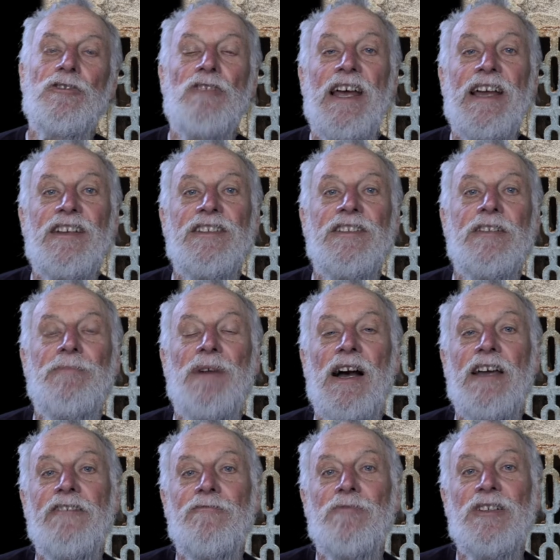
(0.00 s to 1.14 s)
cracks in the
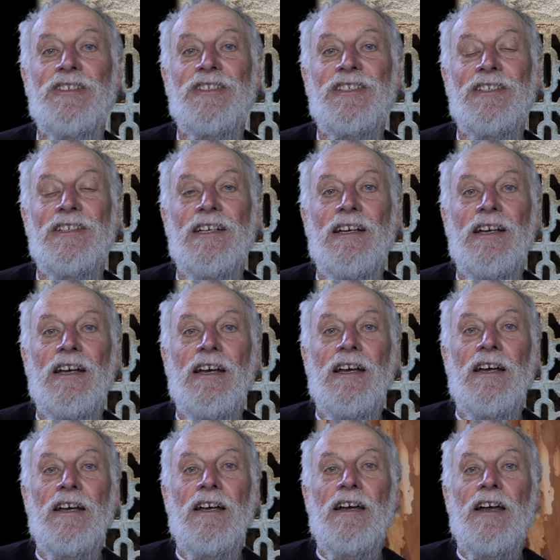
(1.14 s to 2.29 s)
pavements,
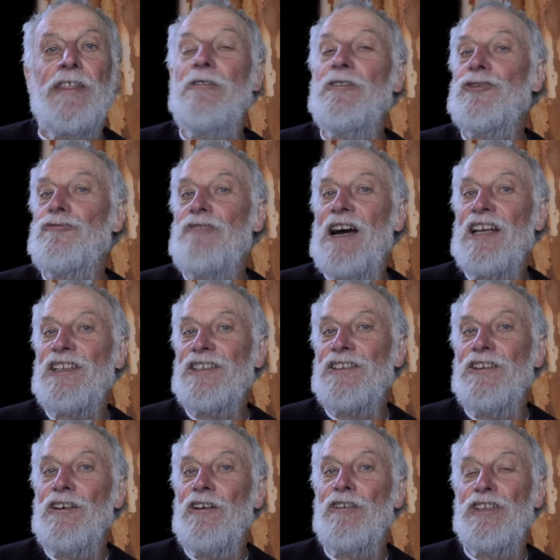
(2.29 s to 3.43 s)
there is rust
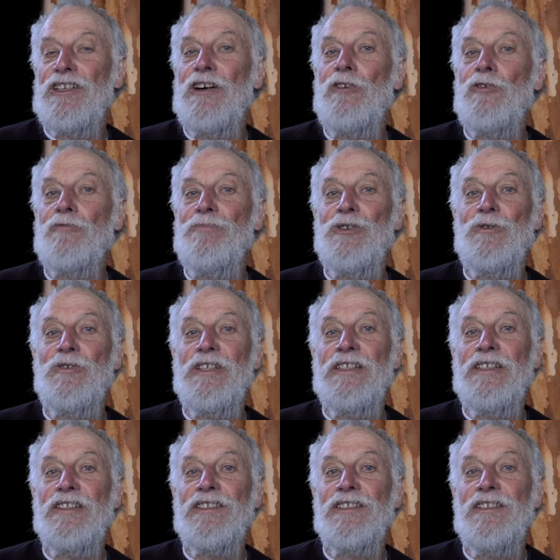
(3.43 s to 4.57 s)
on the old
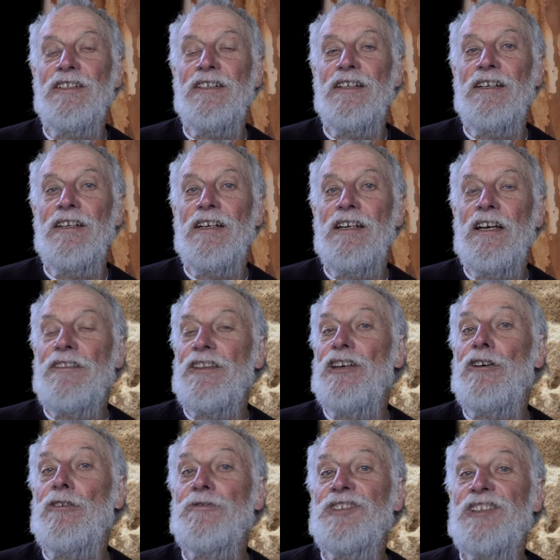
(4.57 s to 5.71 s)
buildings, the
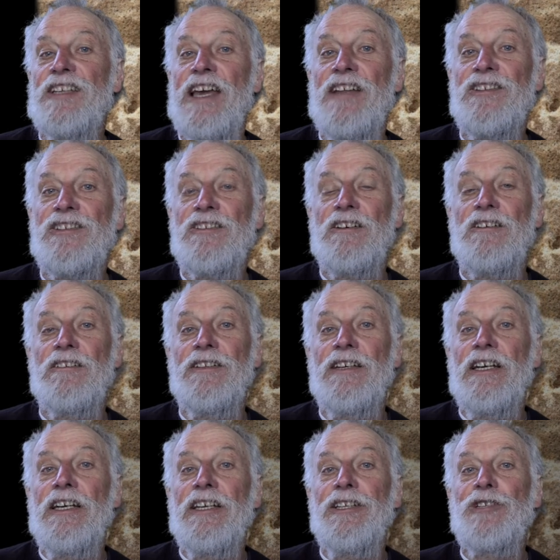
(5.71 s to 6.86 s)
old sandstone
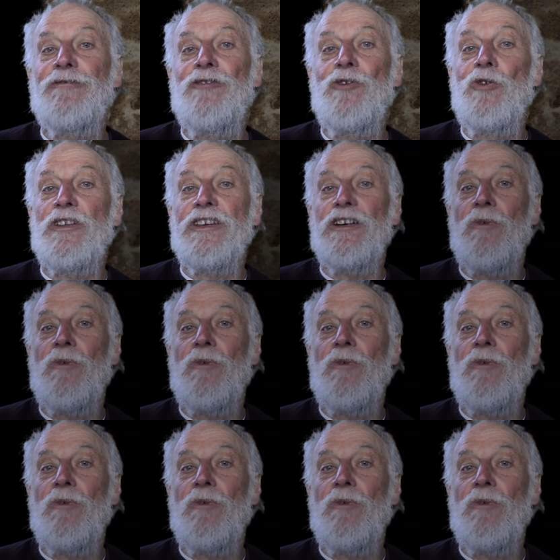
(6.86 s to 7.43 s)
is falling